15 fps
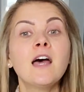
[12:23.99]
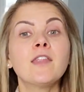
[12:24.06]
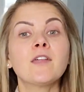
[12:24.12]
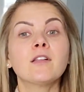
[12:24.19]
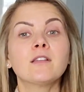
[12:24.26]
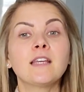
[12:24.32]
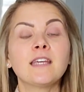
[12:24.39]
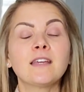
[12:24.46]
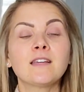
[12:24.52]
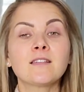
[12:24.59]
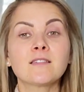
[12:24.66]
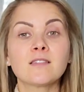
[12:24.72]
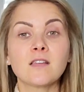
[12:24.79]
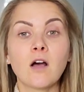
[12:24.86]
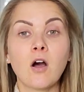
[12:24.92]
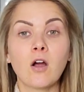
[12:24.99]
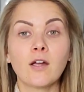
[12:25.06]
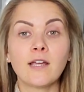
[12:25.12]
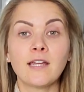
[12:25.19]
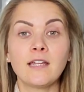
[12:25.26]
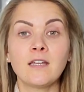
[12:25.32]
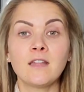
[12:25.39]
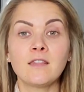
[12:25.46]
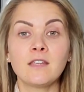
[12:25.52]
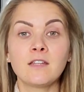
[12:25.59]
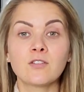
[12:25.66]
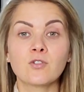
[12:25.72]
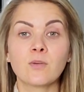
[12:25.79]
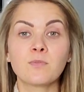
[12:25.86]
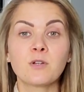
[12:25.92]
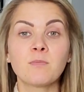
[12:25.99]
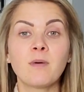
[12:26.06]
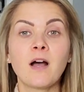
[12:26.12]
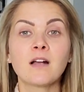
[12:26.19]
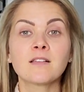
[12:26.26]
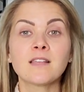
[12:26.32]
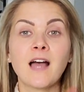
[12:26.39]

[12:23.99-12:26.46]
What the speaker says: The links are in the description box.